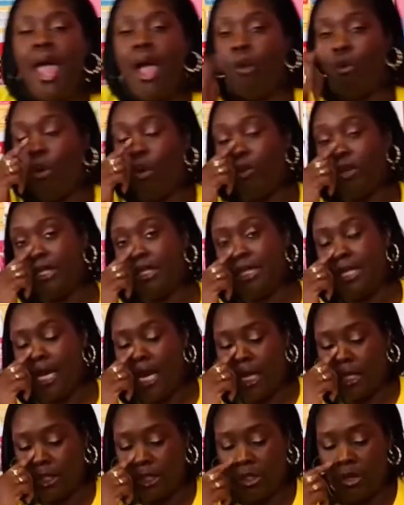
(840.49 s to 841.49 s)
we see a
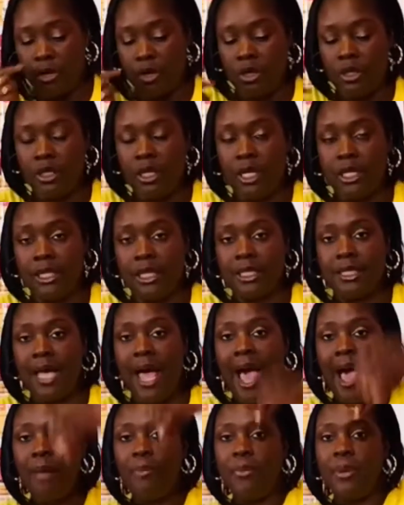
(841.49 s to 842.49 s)
circle on the top
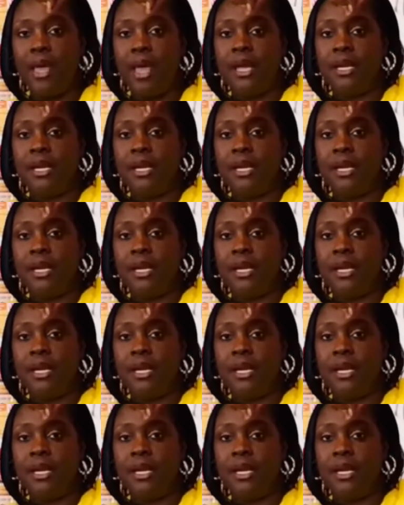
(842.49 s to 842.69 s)
and a